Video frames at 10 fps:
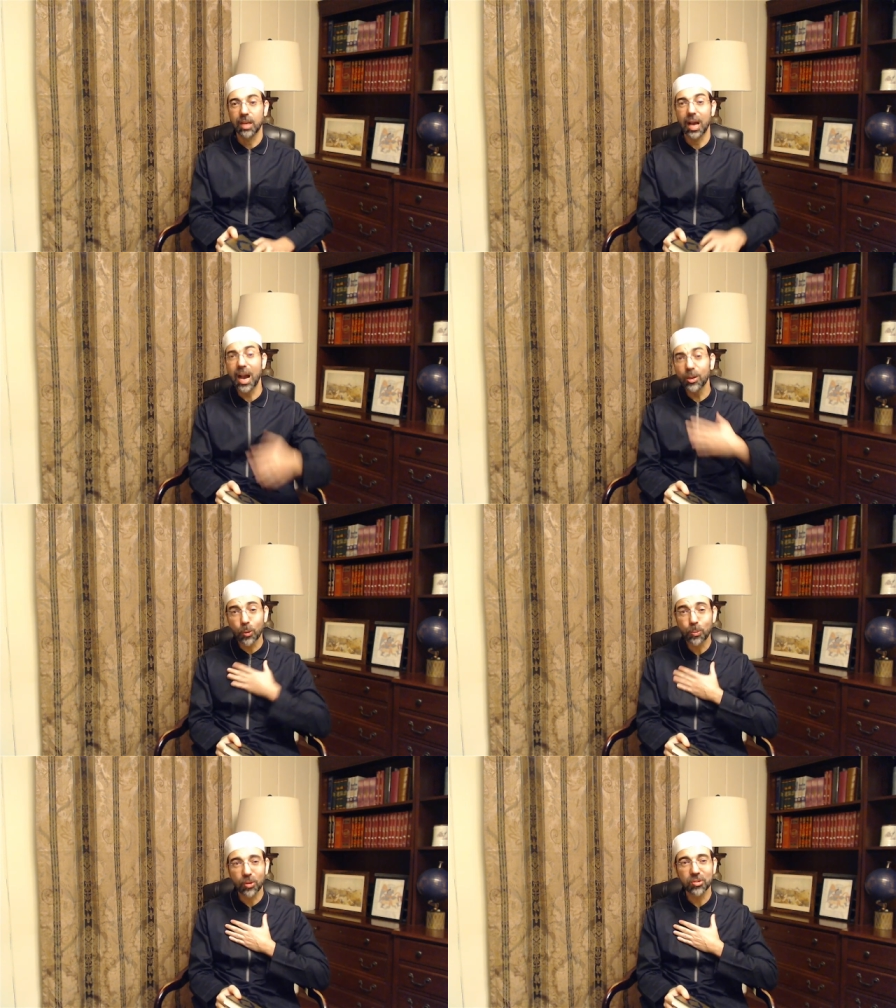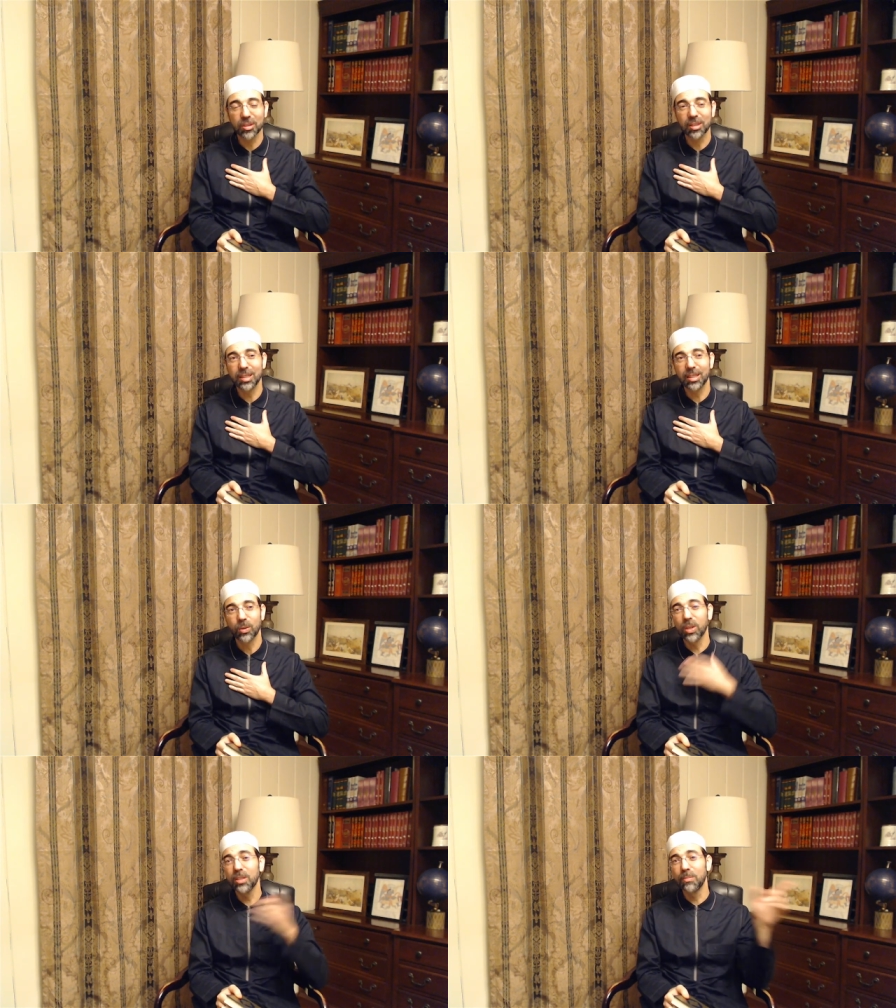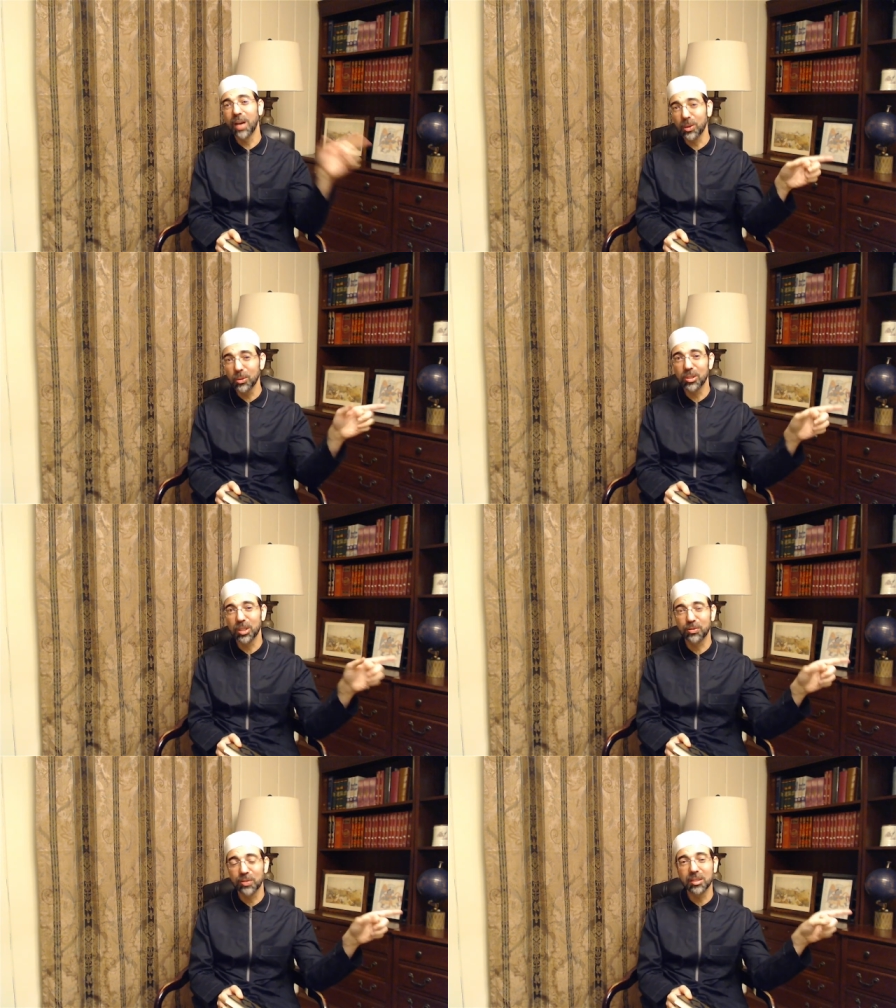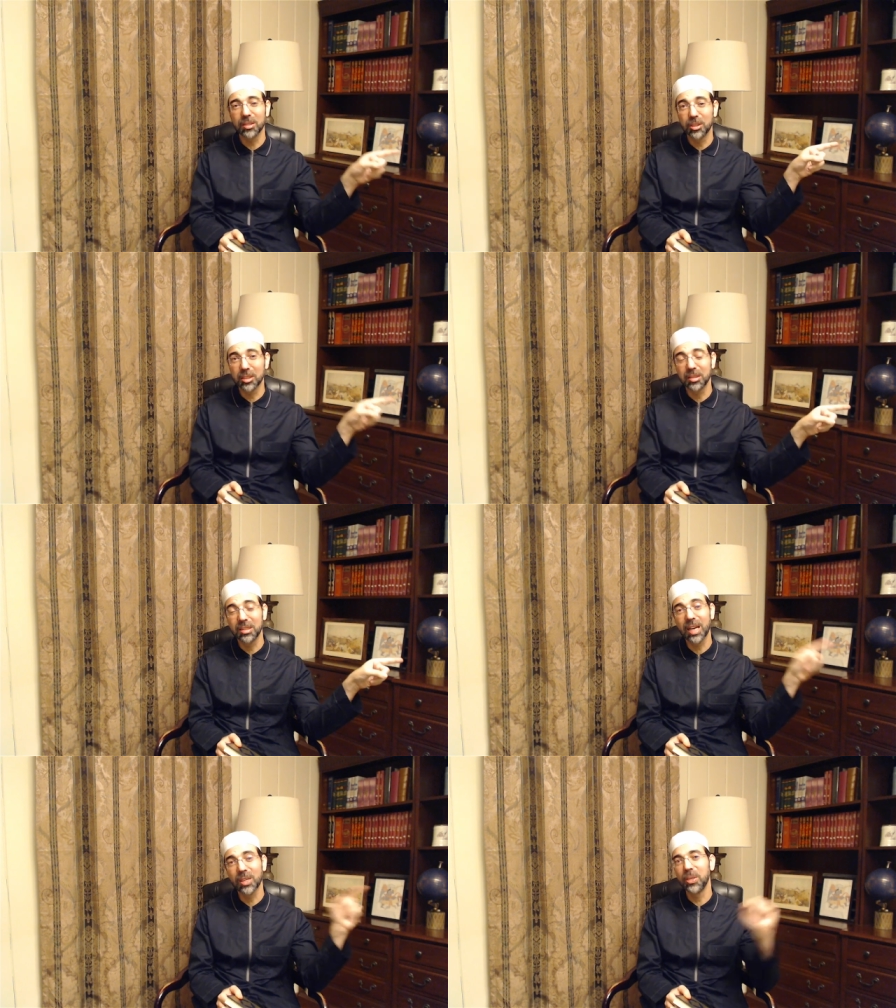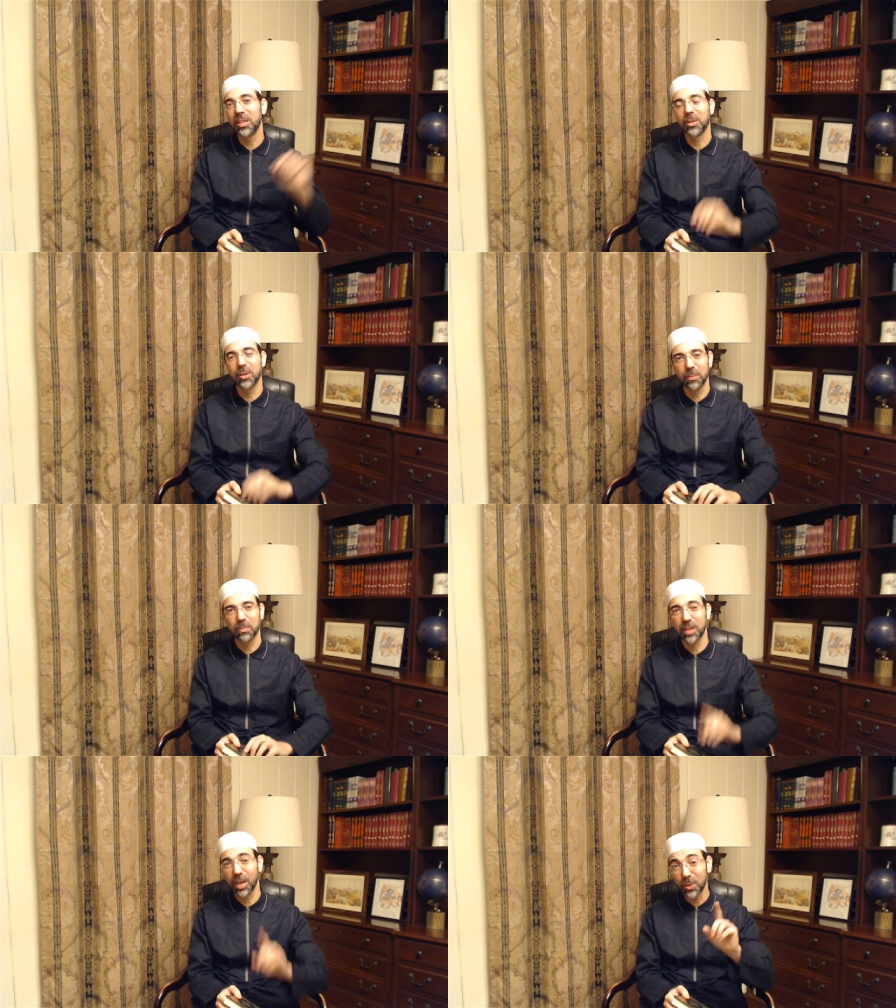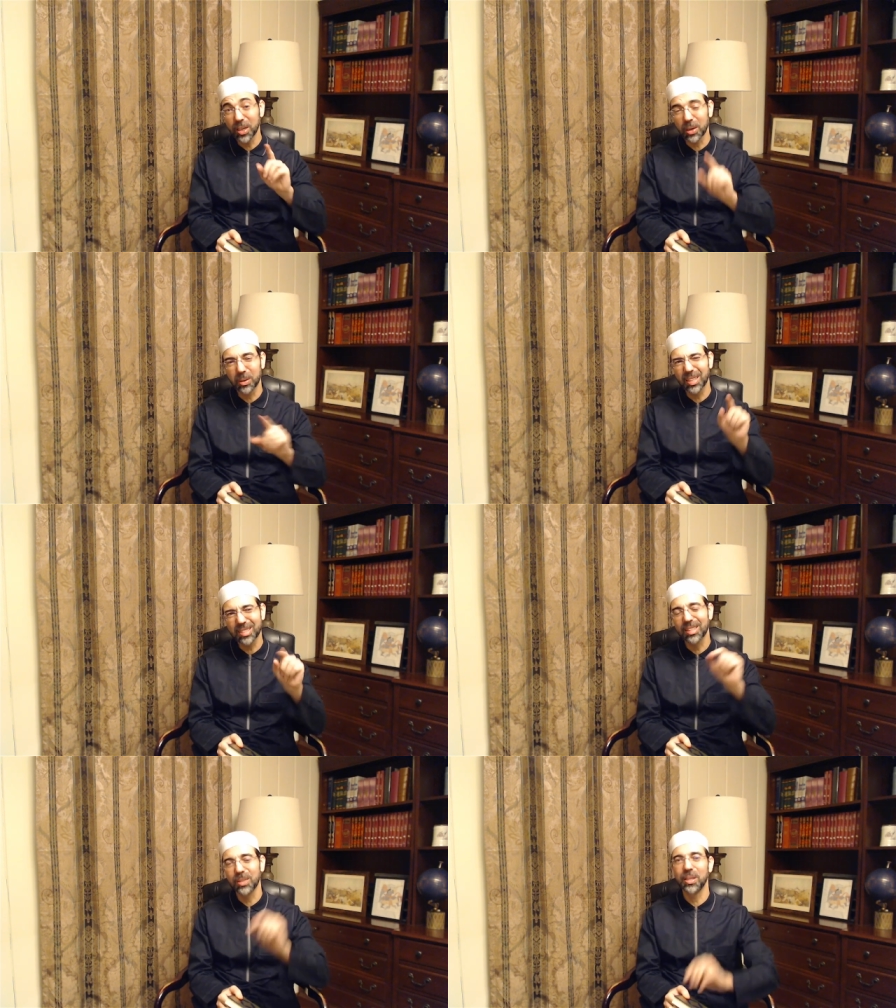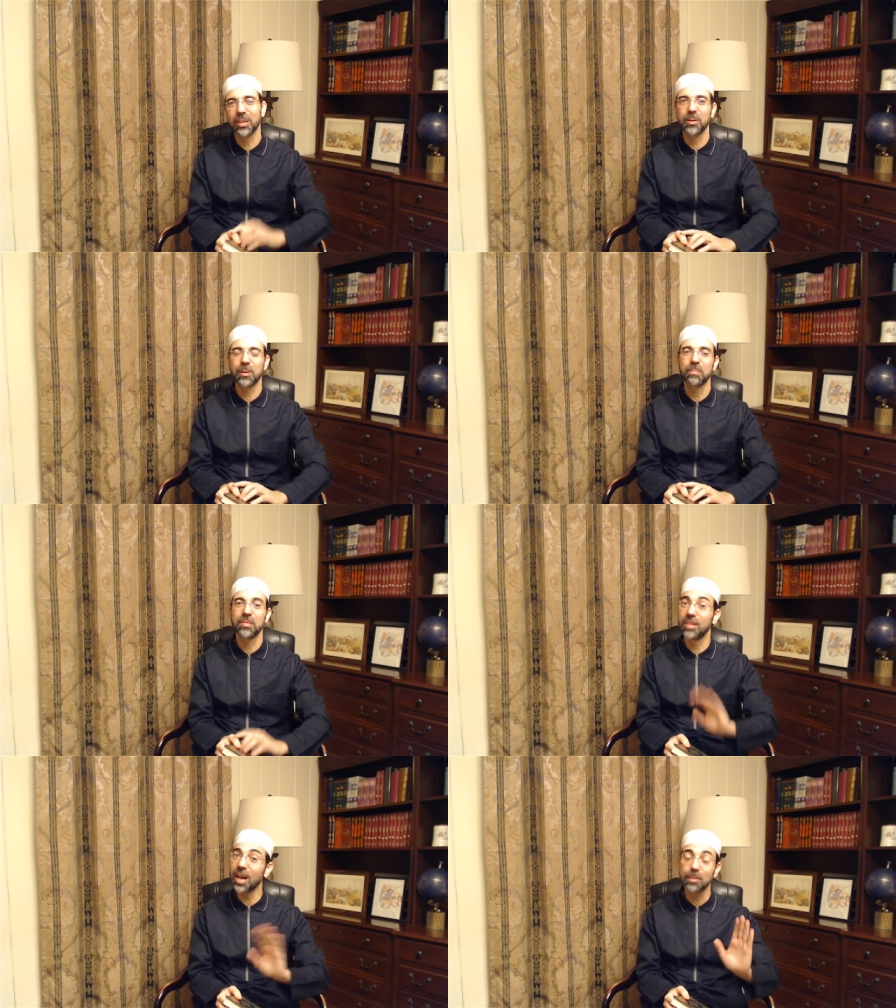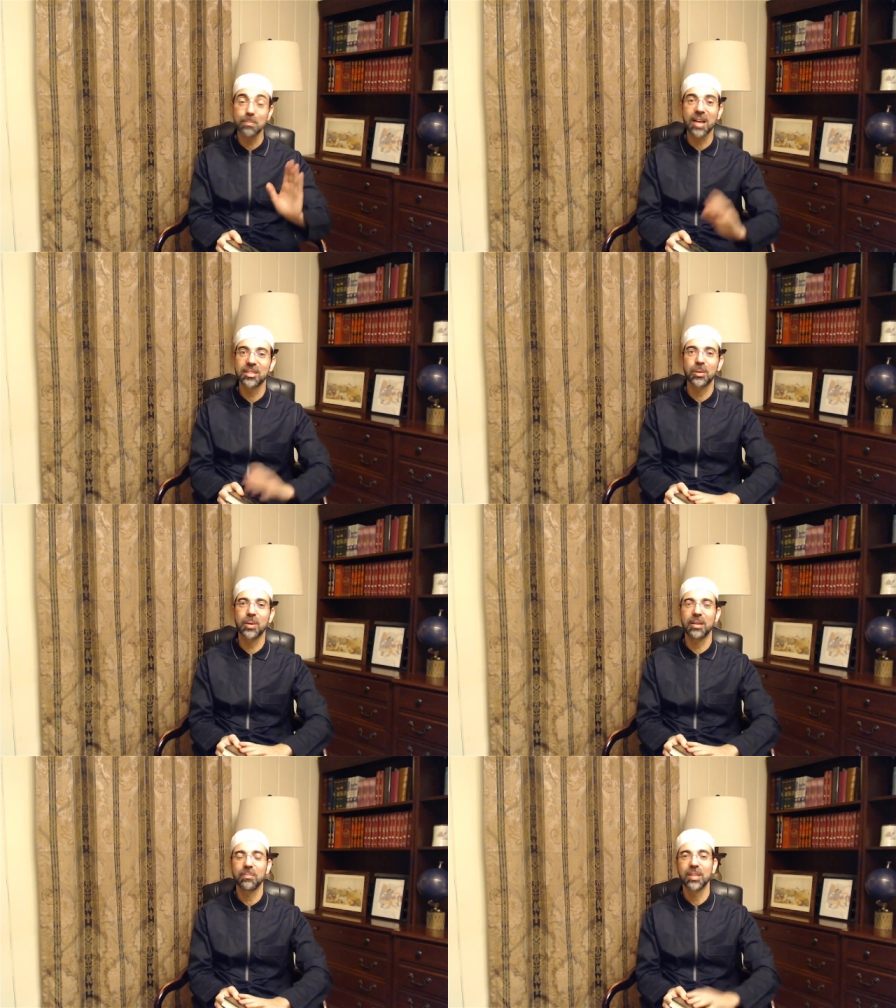I know personally, one of my closest friends just died a week ago, a week ago, less than a week ago, died, passed away.